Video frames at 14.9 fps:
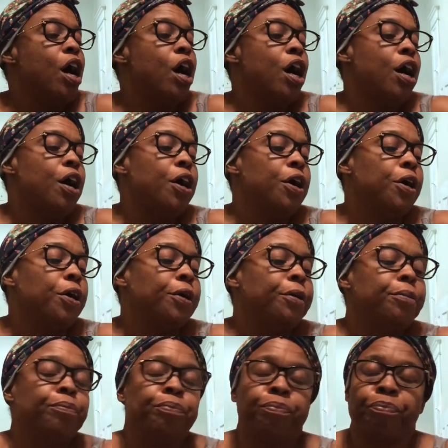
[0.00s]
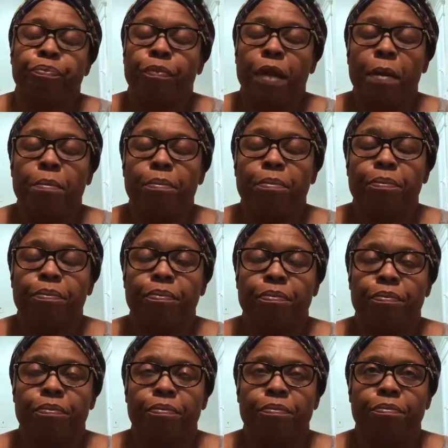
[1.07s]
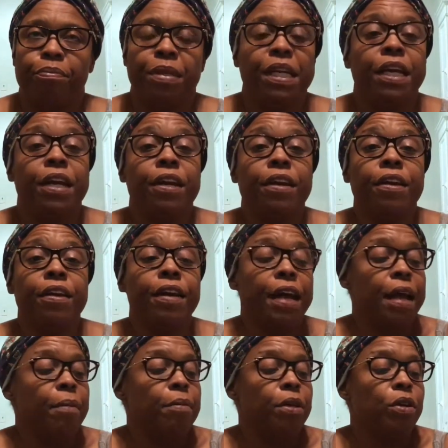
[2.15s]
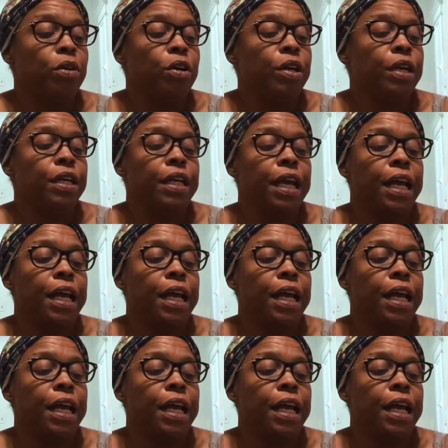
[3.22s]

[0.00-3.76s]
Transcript: Um, Pierre Abelard